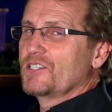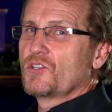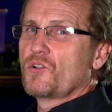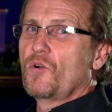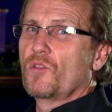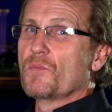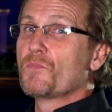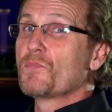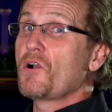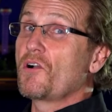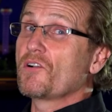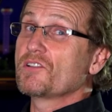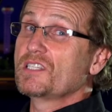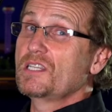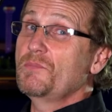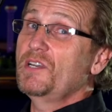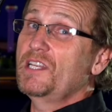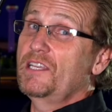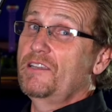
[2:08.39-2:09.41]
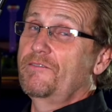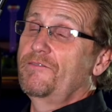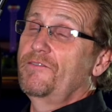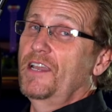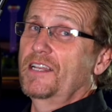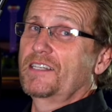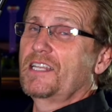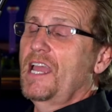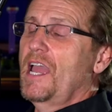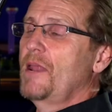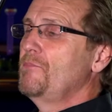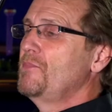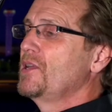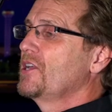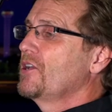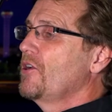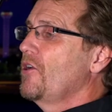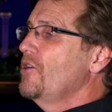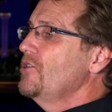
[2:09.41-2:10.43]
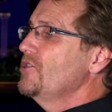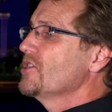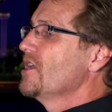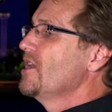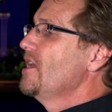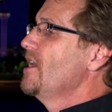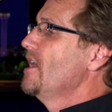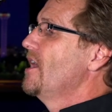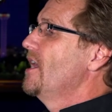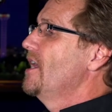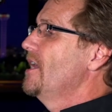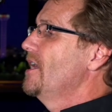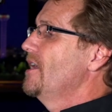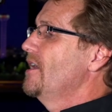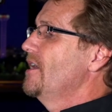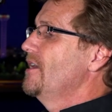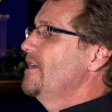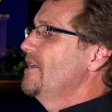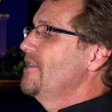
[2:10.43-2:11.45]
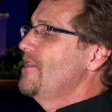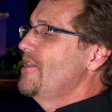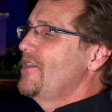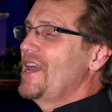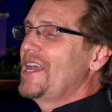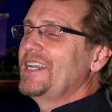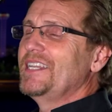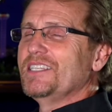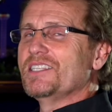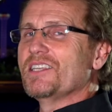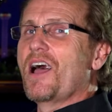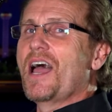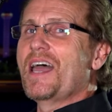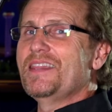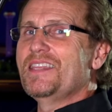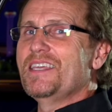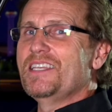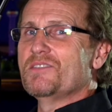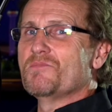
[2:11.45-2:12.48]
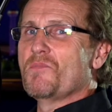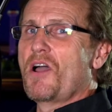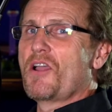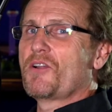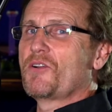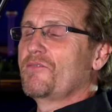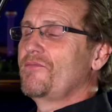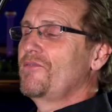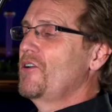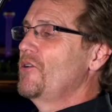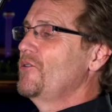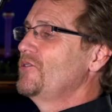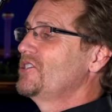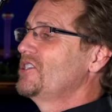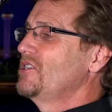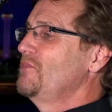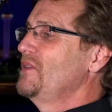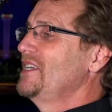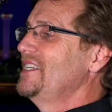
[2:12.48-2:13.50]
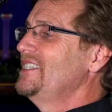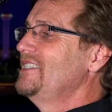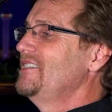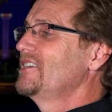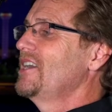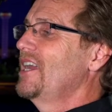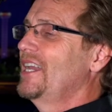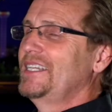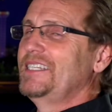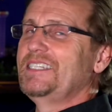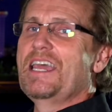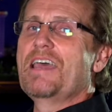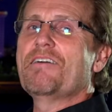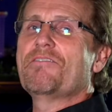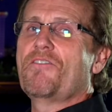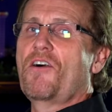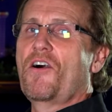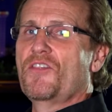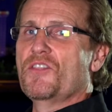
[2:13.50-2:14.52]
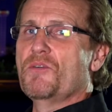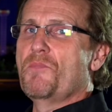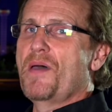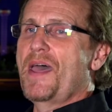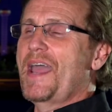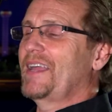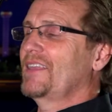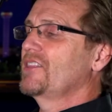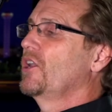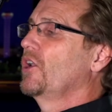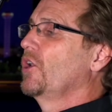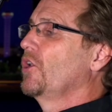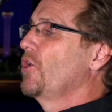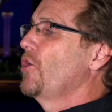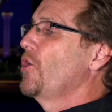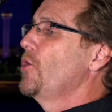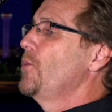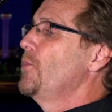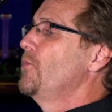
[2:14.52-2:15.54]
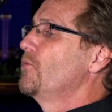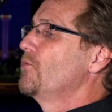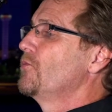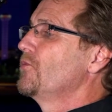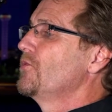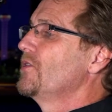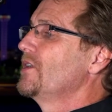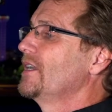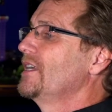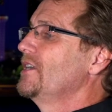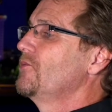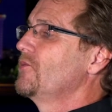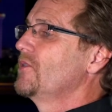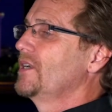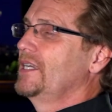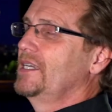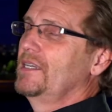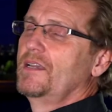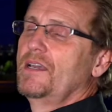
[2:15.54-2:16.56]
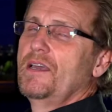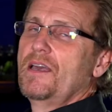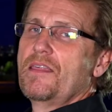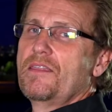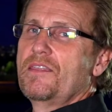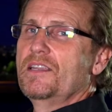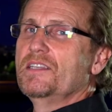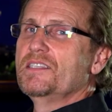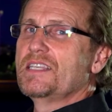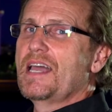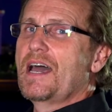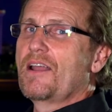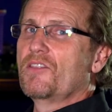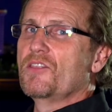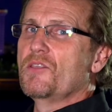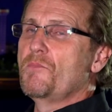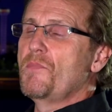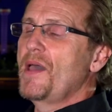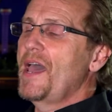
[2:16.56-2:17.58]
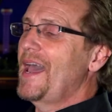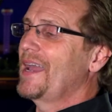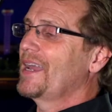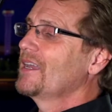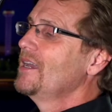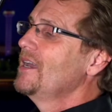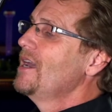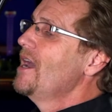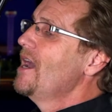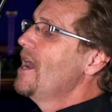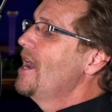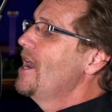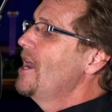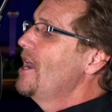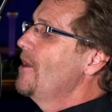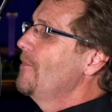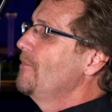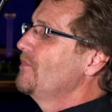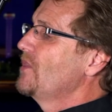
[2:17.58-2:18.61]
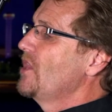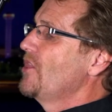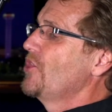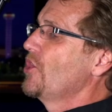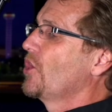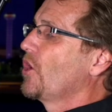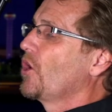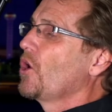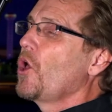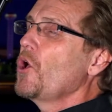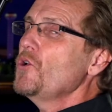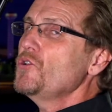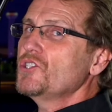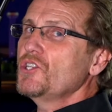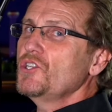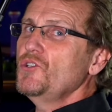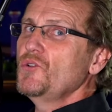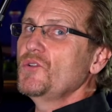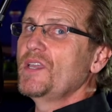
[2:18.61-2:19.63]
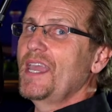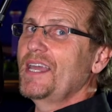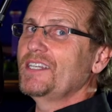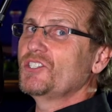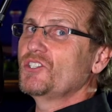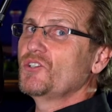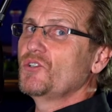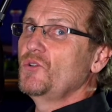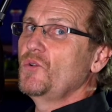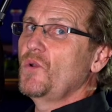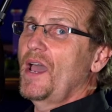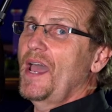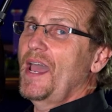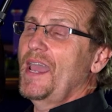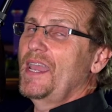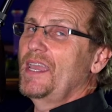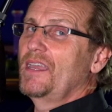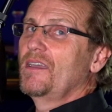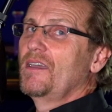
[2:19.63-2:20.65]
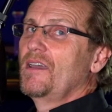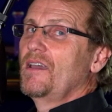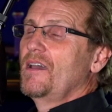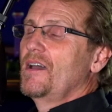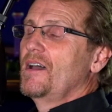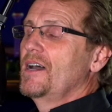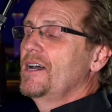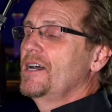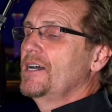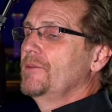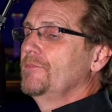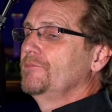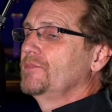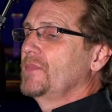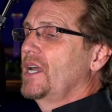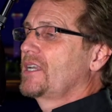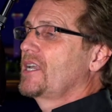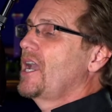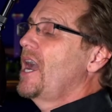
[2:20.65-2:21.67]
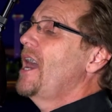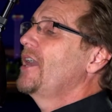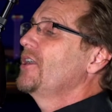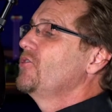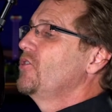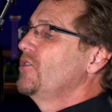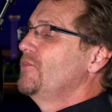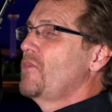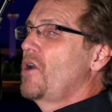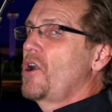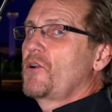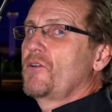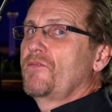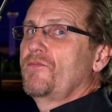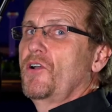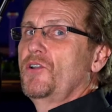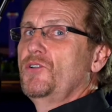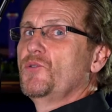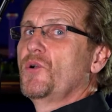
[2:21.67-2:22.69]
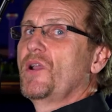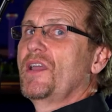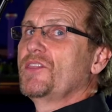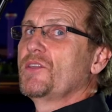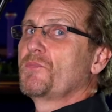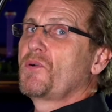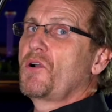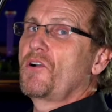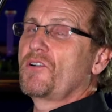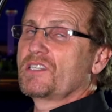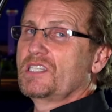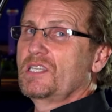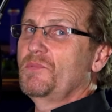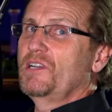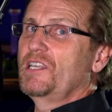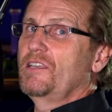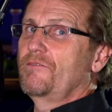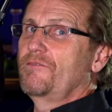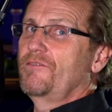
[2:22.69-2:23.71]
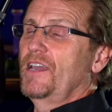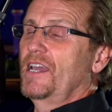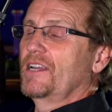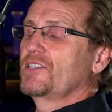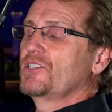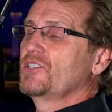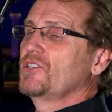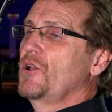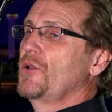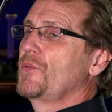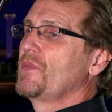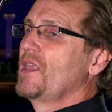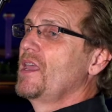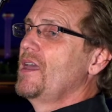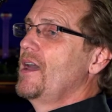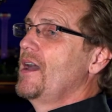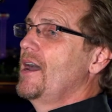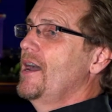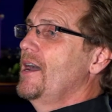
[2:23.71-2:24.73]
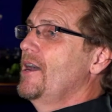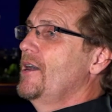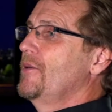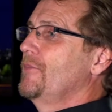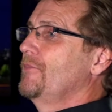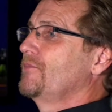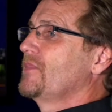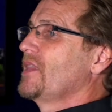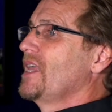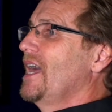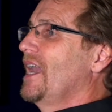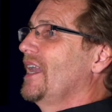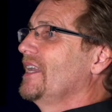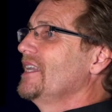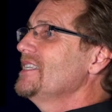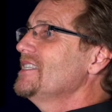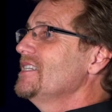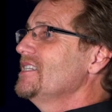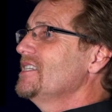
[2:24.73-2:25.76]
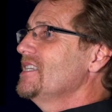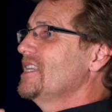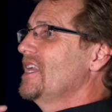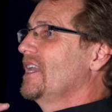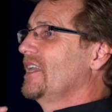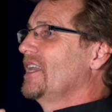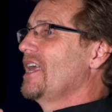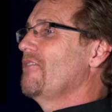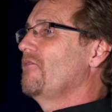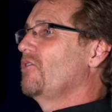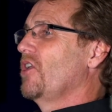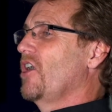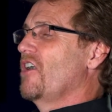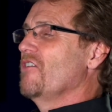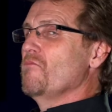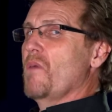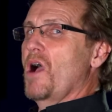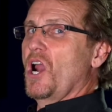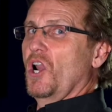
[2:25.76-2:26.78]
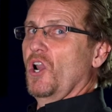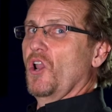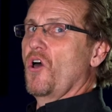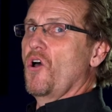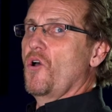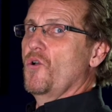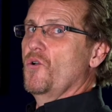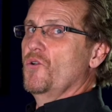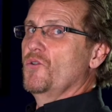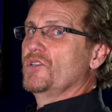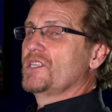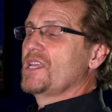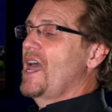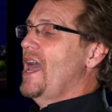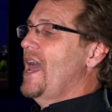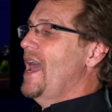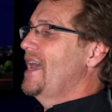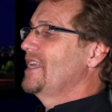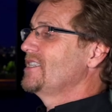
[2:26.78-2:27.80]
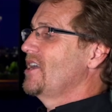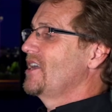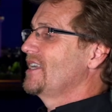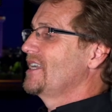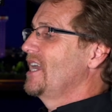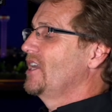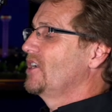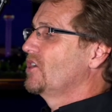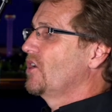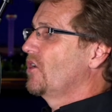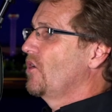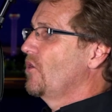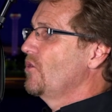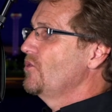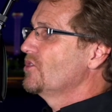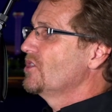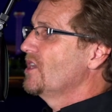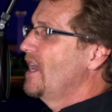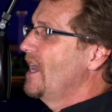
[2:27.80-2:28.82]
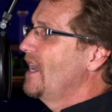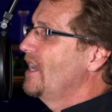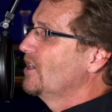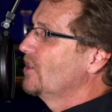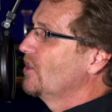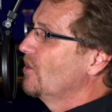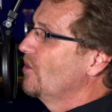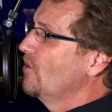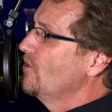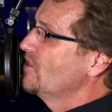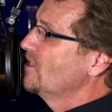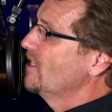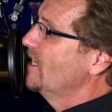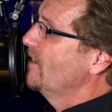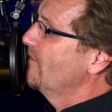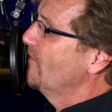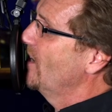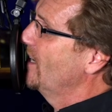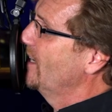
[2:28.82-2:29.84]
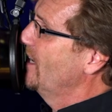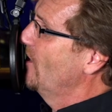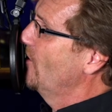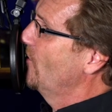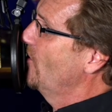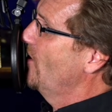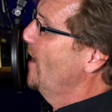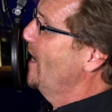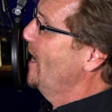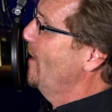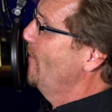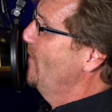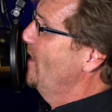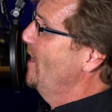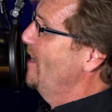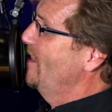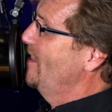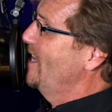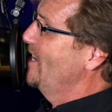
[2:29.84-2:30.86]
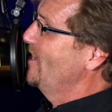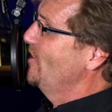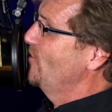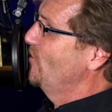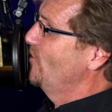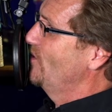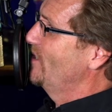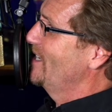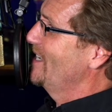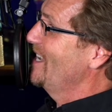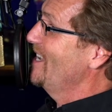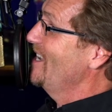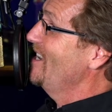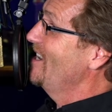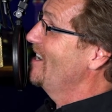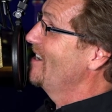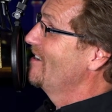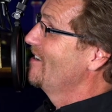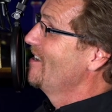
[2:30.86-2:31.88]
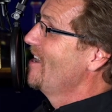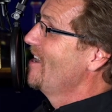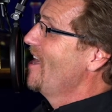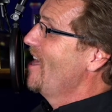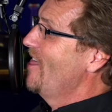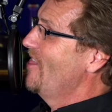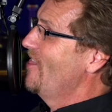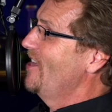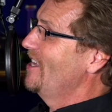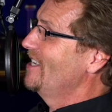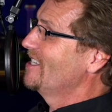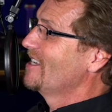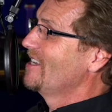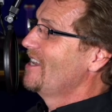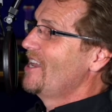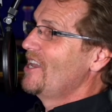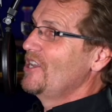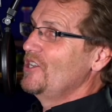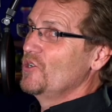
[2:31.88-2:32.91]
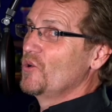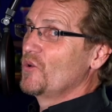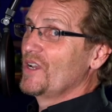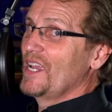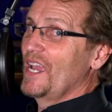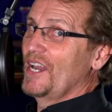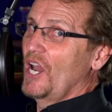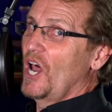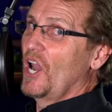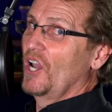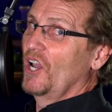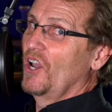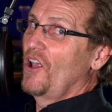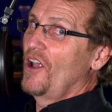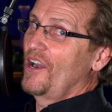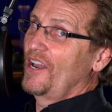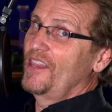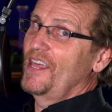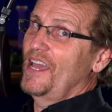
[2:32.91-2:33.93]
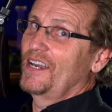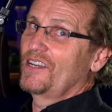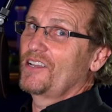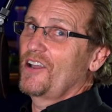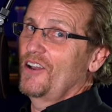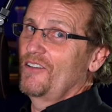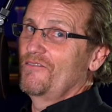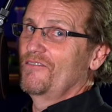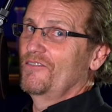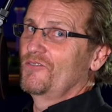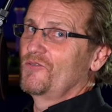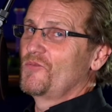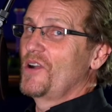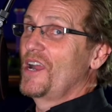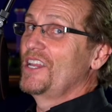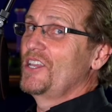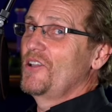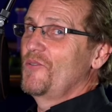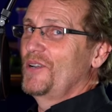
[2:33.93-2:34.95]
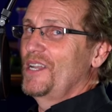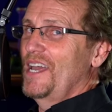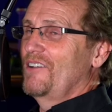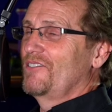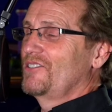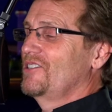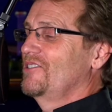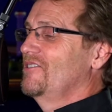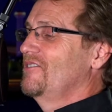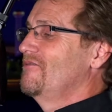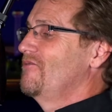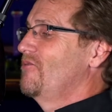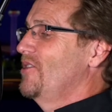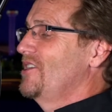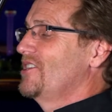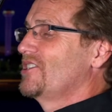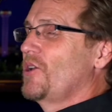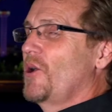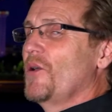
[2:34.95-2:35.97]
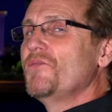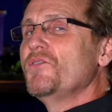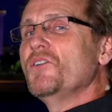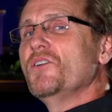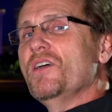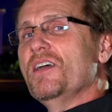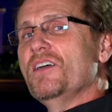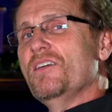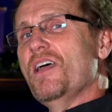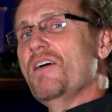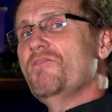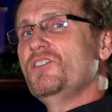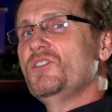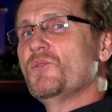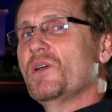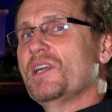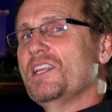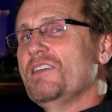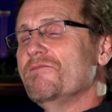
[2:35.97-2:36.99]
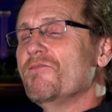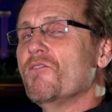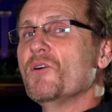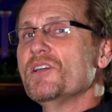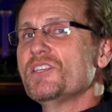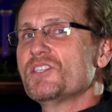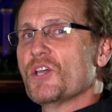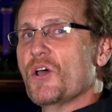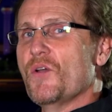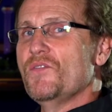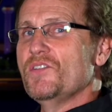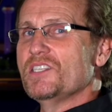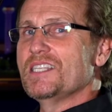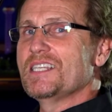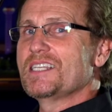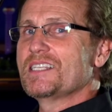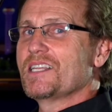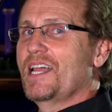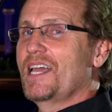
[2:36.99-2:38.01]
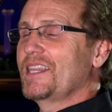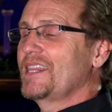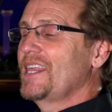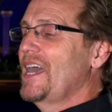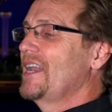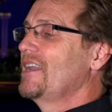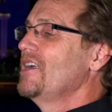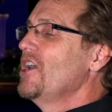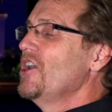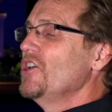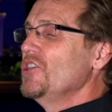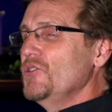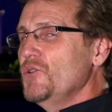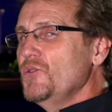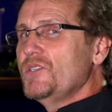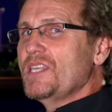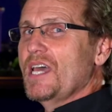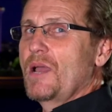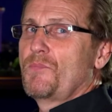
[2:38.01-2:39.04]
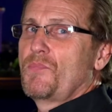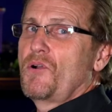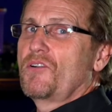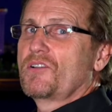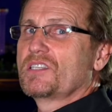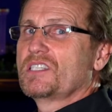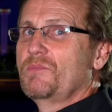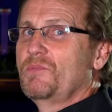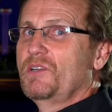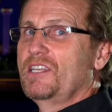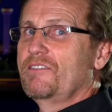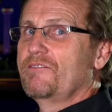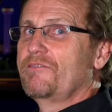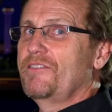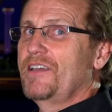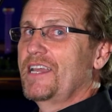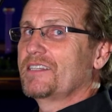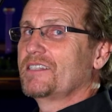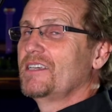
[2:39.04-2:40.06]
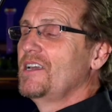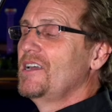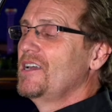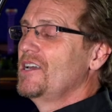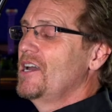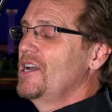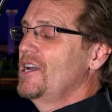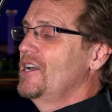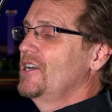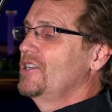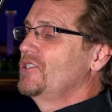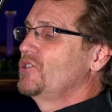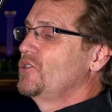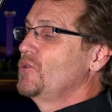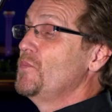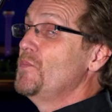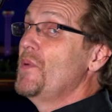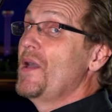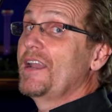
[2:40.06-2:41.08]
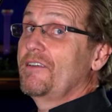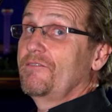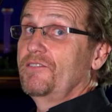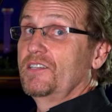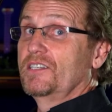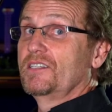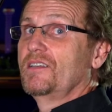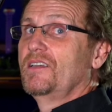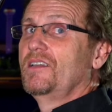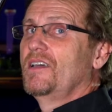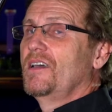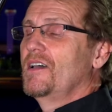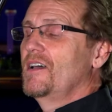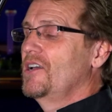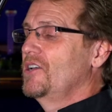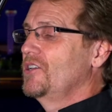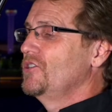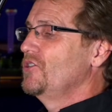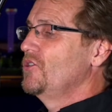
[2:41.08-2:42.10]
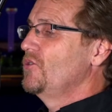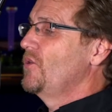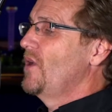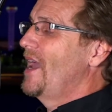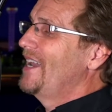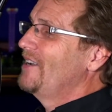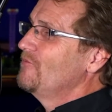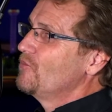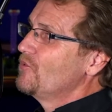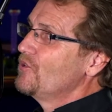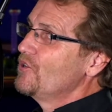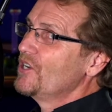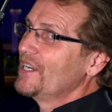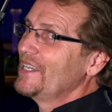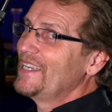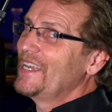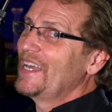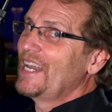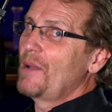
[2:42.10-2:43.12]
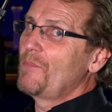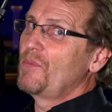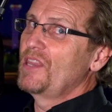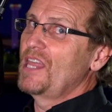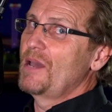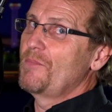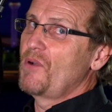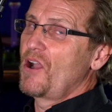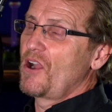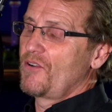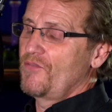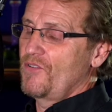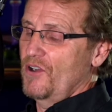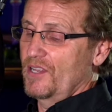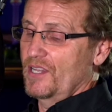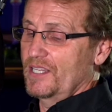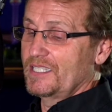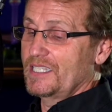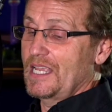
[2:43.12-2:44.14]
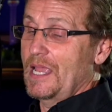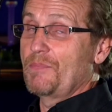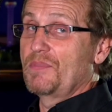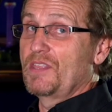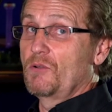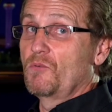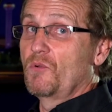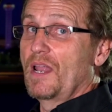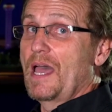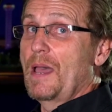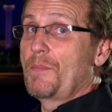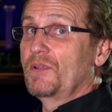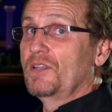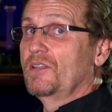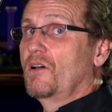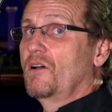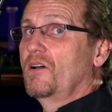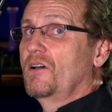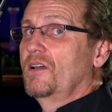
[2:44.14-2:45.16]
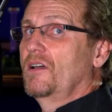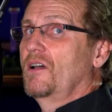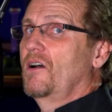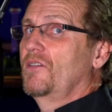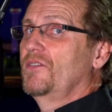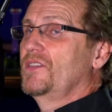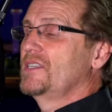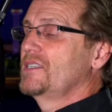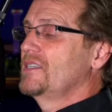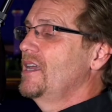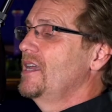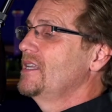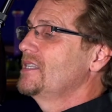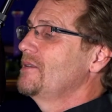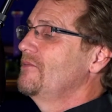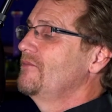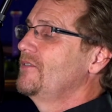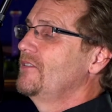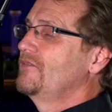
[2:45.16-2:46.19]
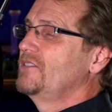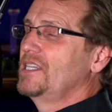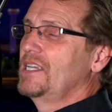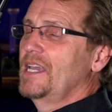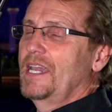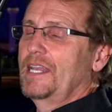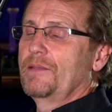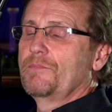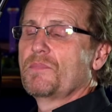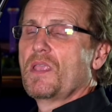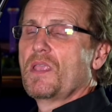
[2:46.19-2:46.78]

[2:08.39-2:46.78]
It's called the proximity effect. And because uh, they designed these microphones to be kind of deaf on the back, the lobe really, really thins out on the back. Um, the closer you get to a, um, a cardioid microphone, you'll get the proximity effect. So um, listen to the level of my lows as I get closer and closer. If I get right up there, then you'll hear that you'll get a lot of that kind of radio announcer voice. So if you ever do any voiceovers and things like that, use that proximity effect uh, to benefit uh, you and really get up on that microphone. And the same thing will happen uh, on this SM58.